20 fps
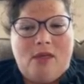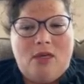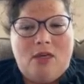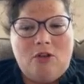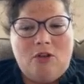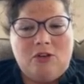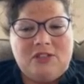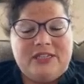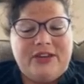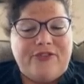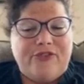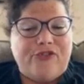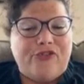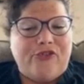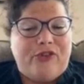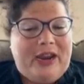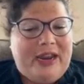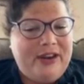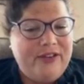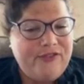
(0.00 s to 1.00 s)
There's enough
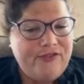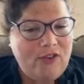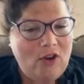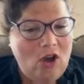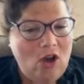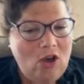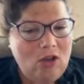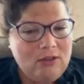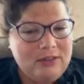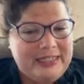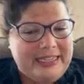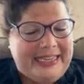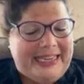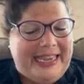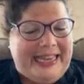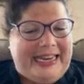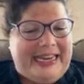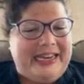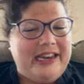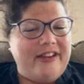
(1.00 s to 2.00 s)
rainfall to
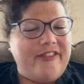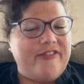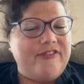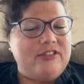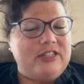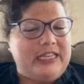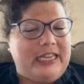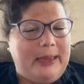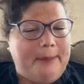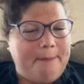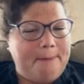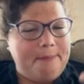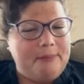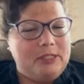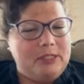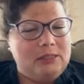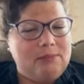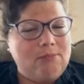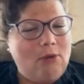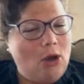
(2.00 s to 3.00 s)
get
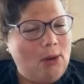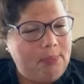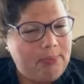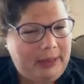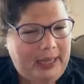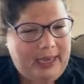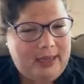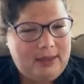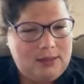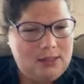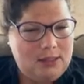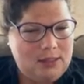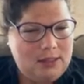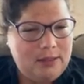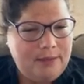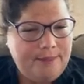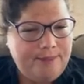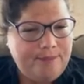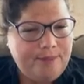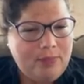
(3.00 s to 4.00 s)
small plants,
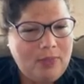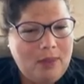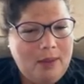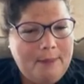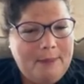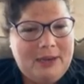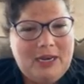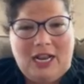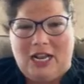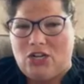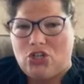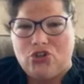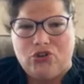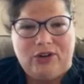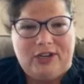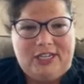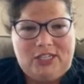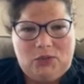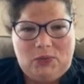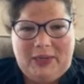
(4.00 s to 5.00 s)
but not
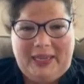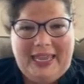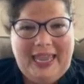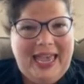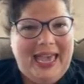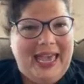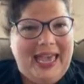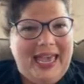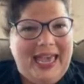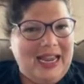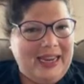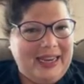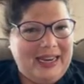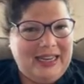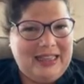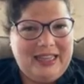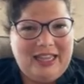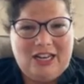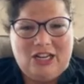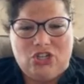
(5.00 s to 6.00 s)
trees. We cannot get
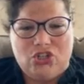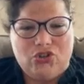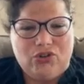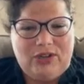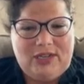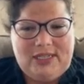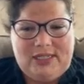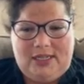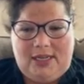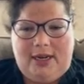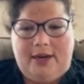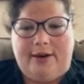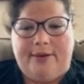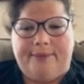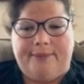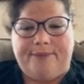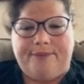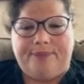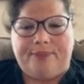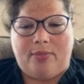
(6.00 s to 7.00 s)
a lot of trees here.
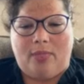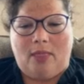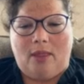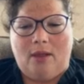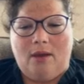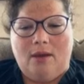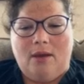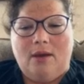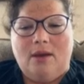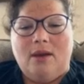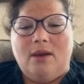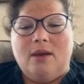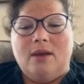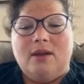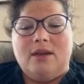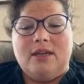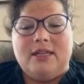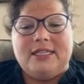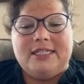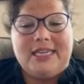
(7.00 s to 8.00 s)

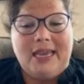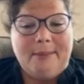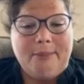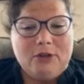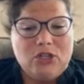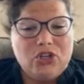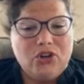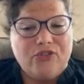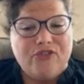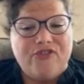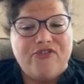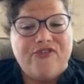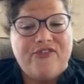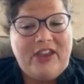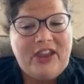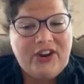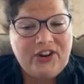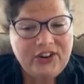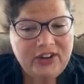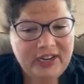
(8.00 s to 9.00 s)
Temperature
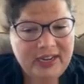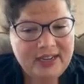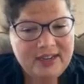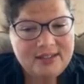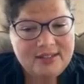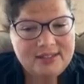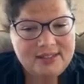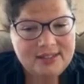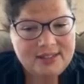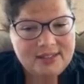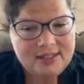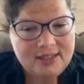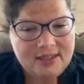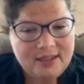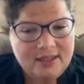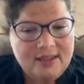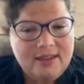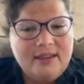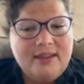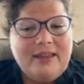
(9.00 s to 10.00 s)
varies,
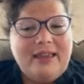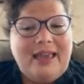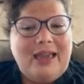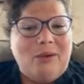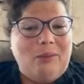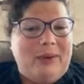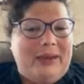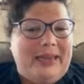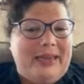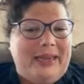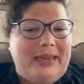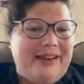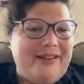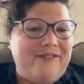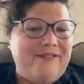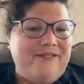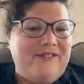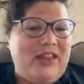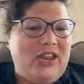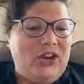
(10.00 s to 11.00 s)
and we
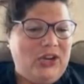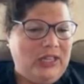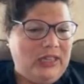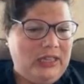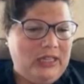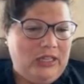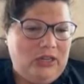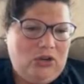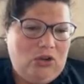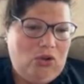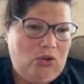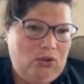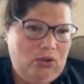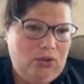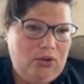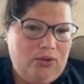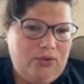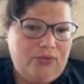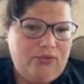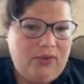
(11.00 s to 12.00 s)
get very little
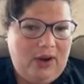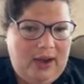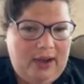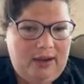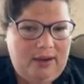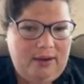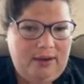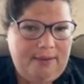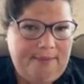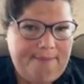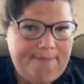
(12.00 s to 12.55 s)
rain.